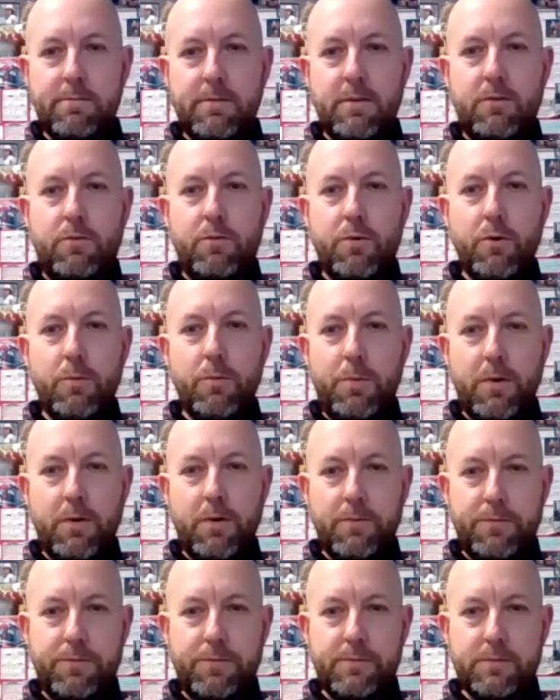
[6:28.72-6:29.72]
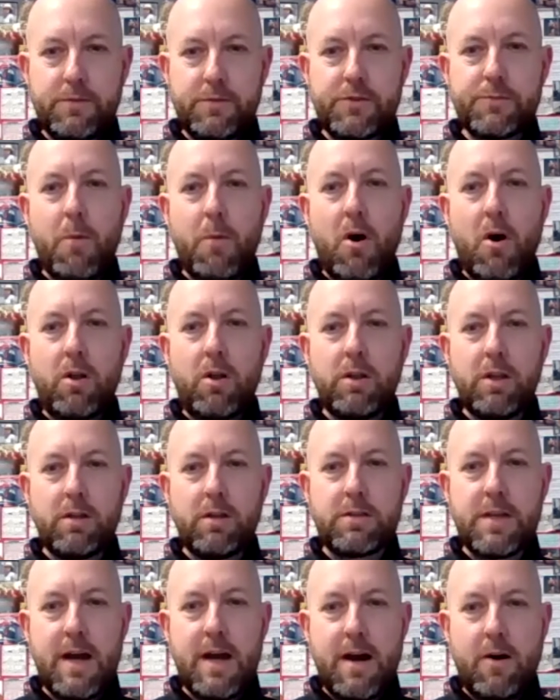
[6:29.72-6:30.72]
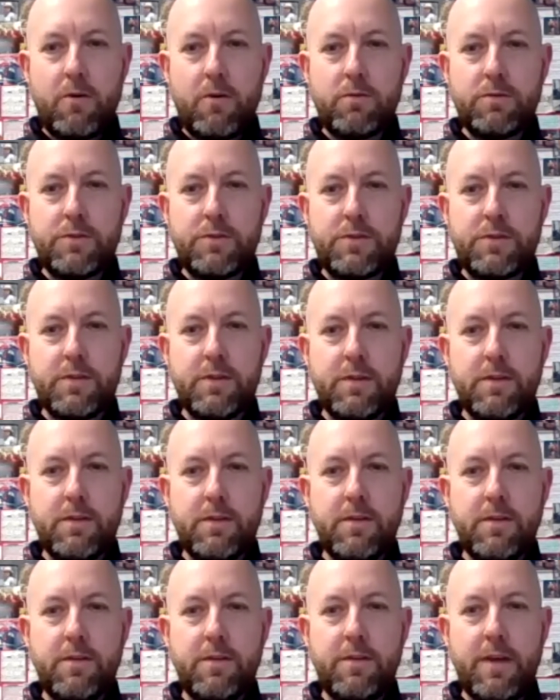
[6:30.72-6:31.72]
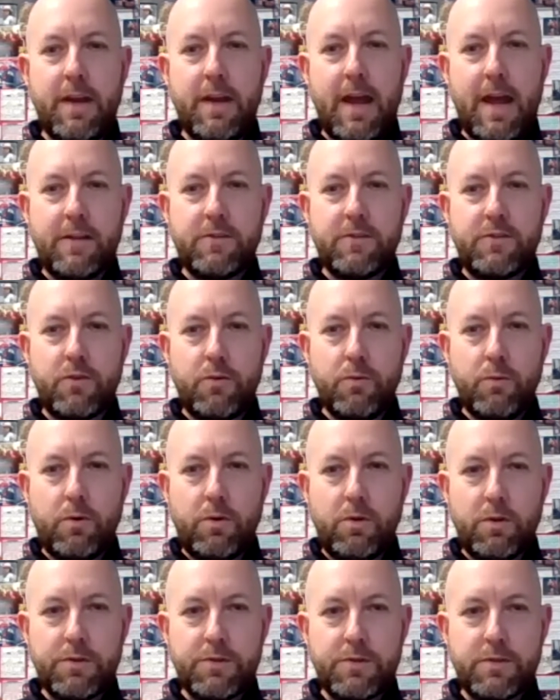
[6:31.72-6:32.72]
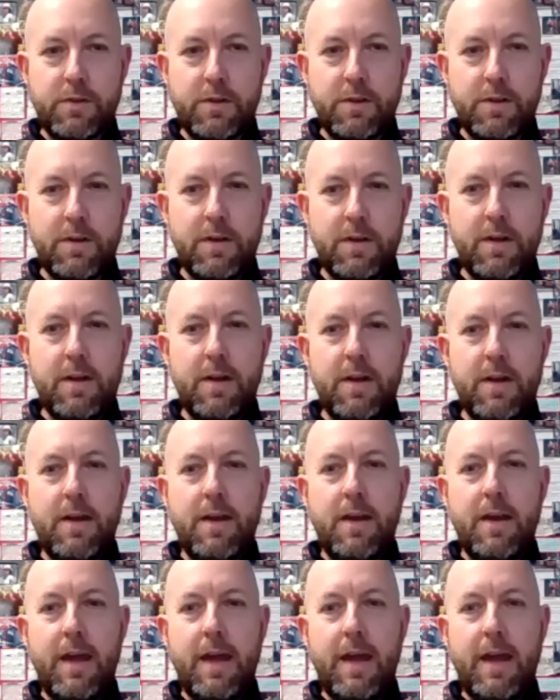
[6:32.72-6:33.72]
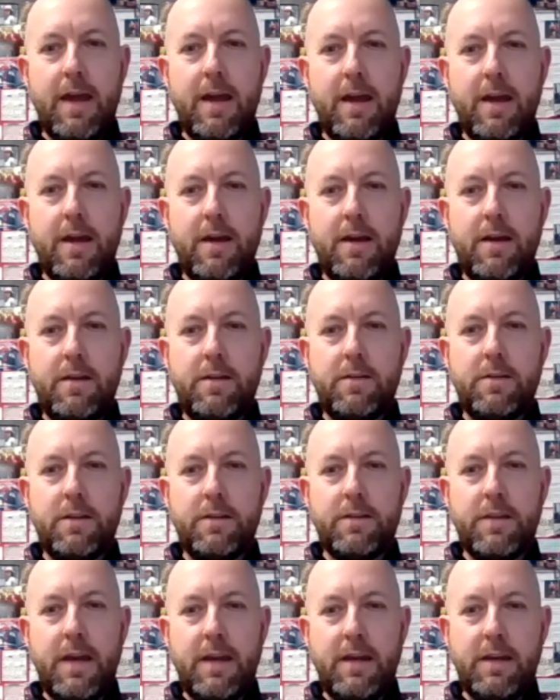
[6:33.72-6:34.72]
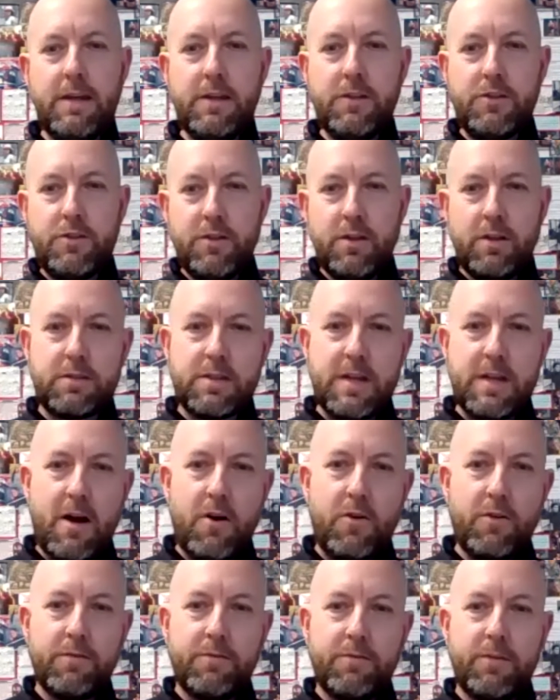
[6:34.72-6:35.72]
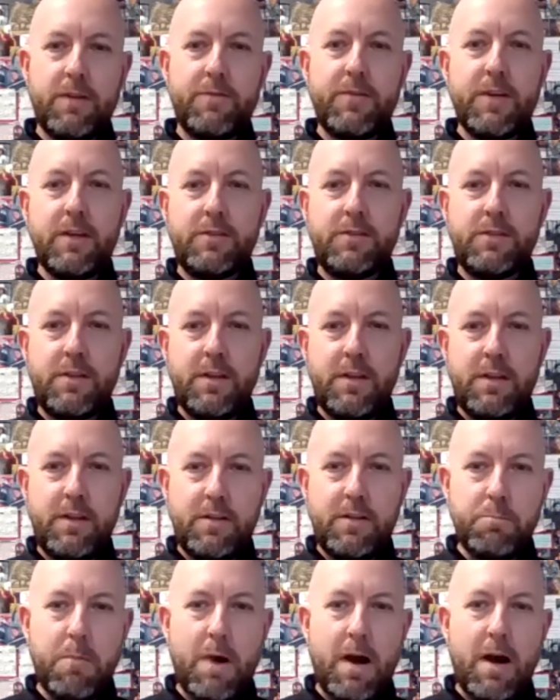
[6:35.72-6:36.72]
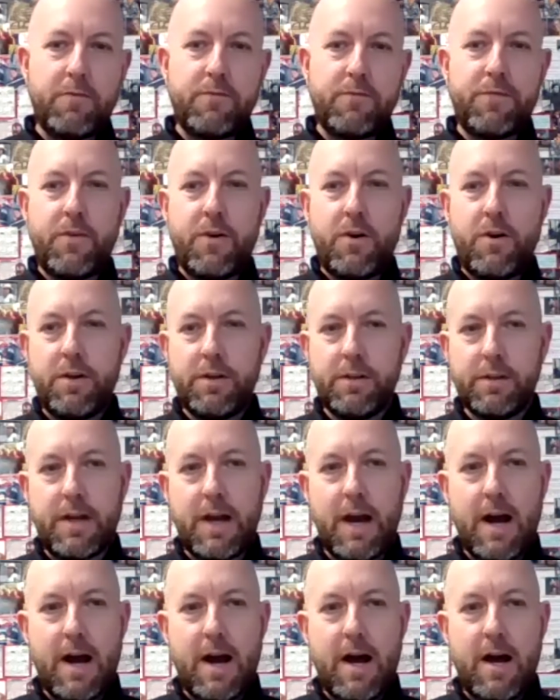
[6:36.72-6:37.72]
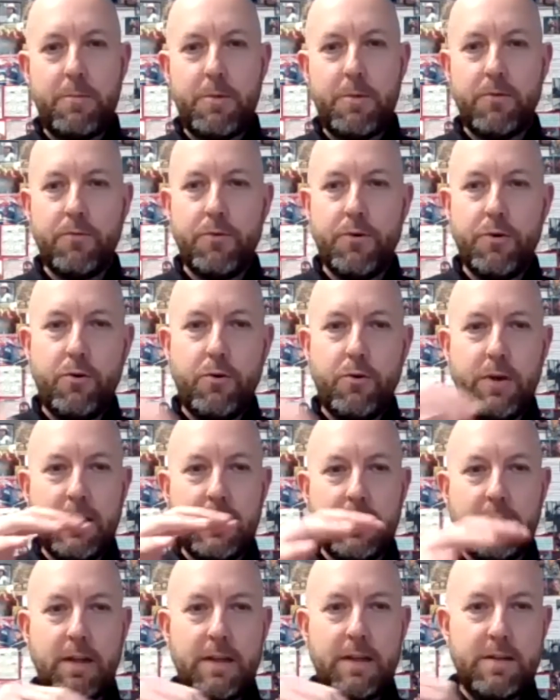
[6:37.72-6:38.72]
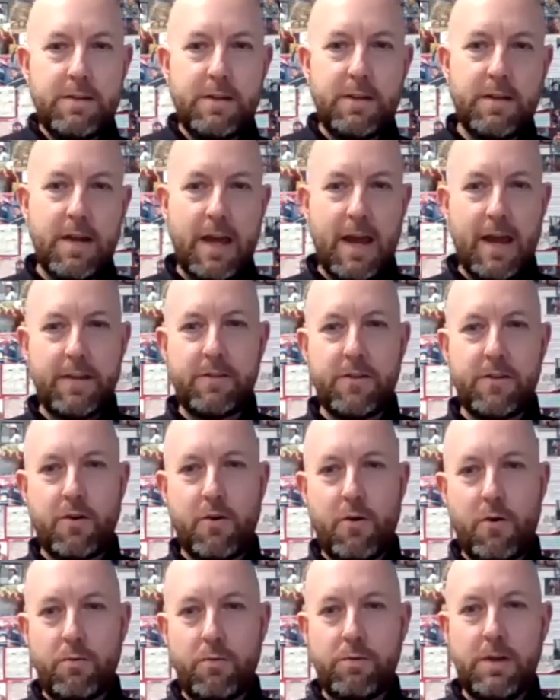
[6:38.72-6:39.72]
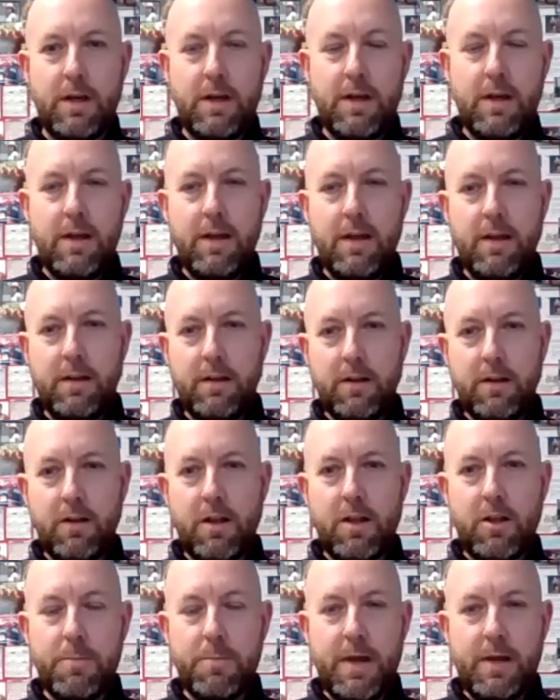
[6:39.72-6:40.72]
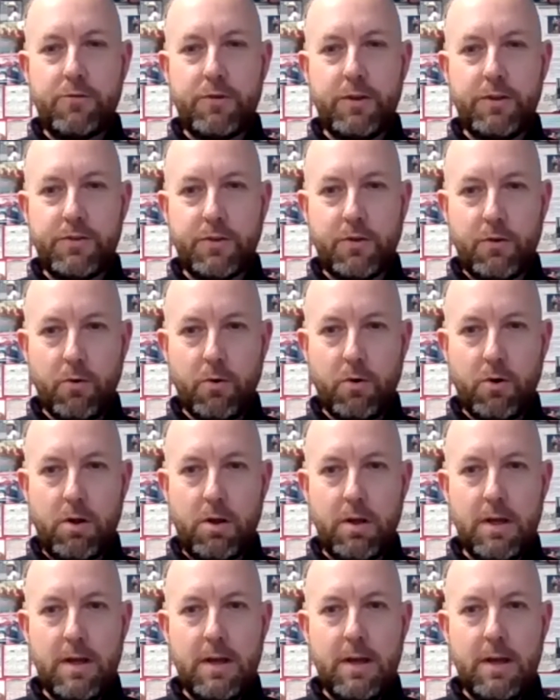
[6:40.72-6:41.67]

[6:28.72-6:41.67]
group of small little towns that had schools, and they each little town of Livingston and Montford and Cobb and Rui and Linden had their own little elementary school,